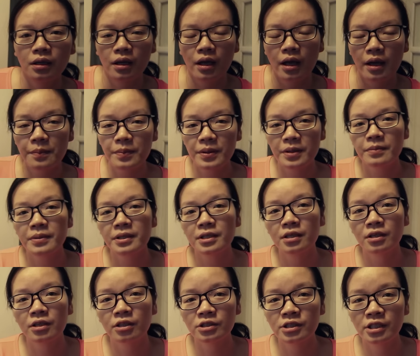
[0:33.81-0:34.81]
Happy Middle
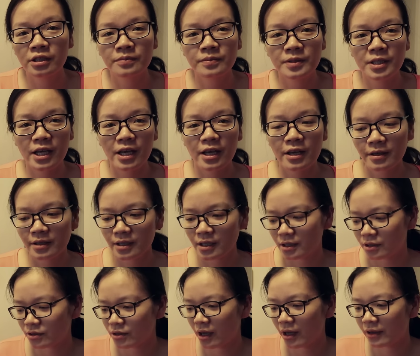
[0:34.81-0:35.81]
Autumn Day.
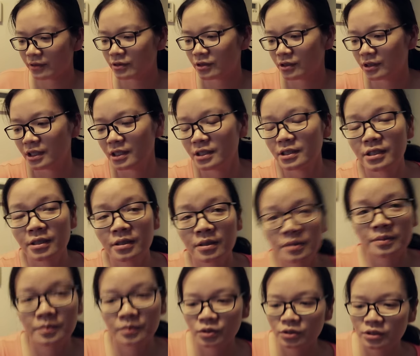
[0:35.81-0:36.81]
You have to eat a
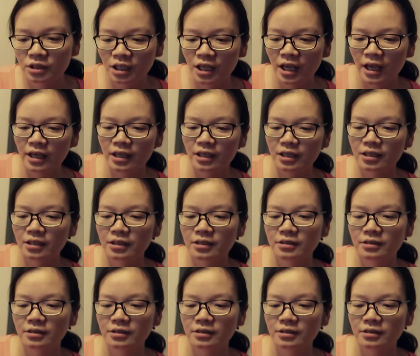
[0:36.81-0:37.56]
um, moon cake.